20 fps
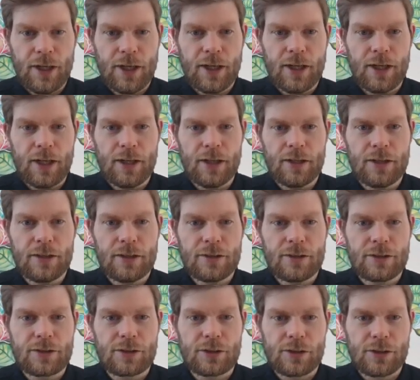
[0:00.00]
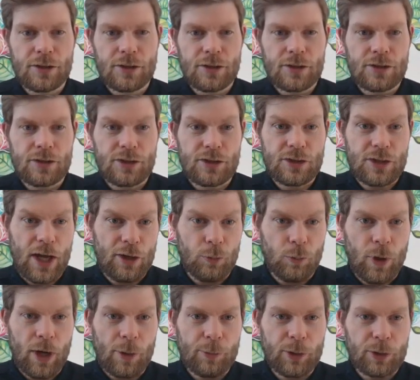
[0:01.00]
and set
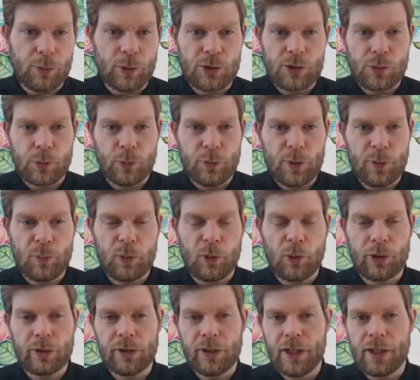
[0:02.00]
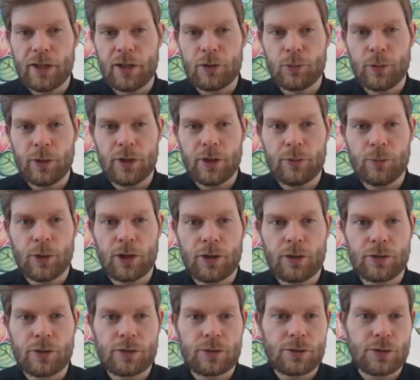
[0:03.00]
weapon, which will be important later when
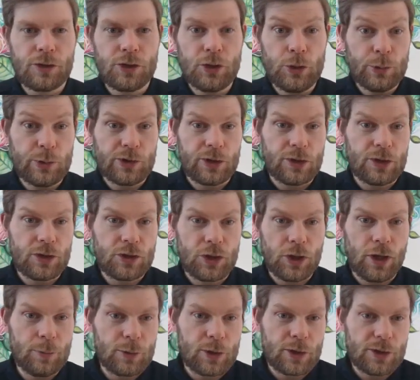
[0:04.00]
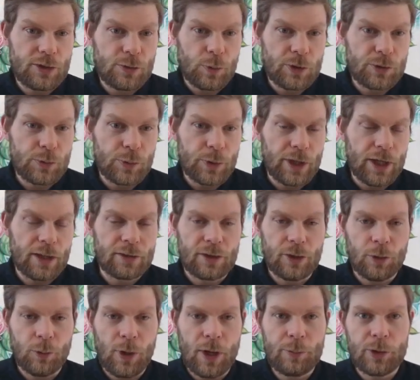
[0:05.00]
we're using the shop, because once we get
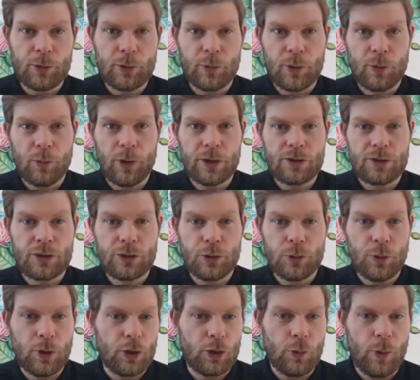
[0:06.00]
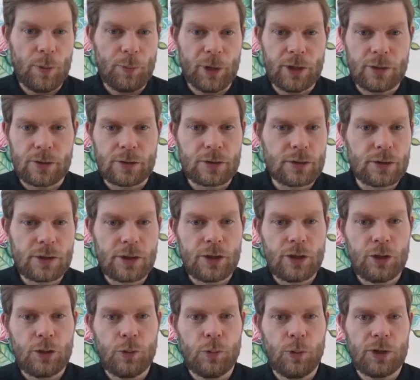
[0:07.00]
the weapon, we want to equip it.
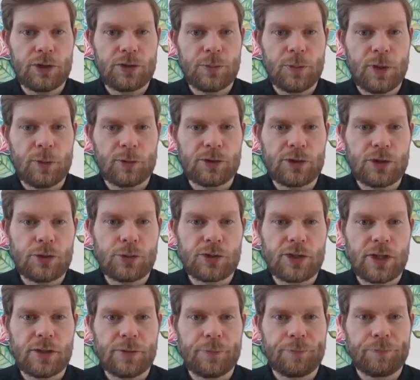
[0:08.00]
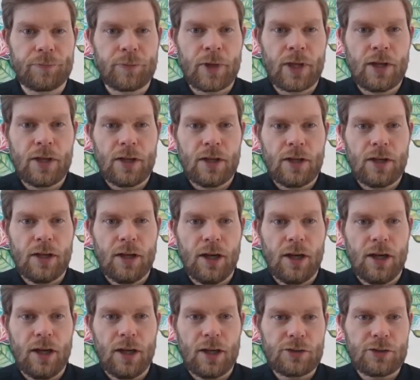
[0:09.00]
We want to be able to use it.
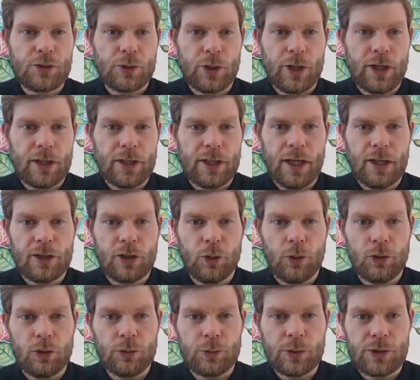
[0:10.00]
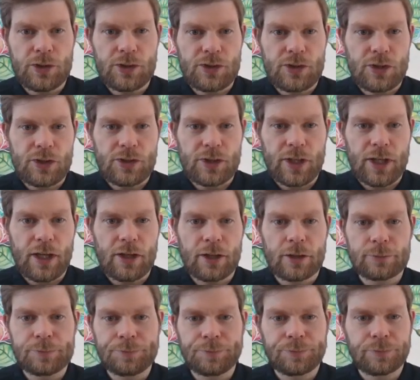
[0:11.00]
I also got a get gold, which is just a
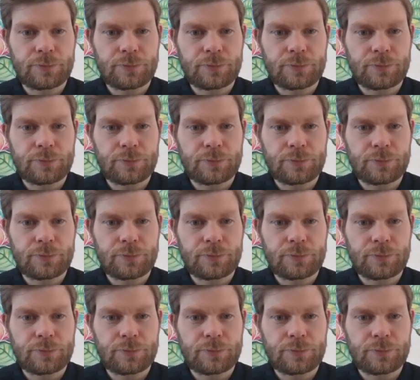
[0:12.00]
getter,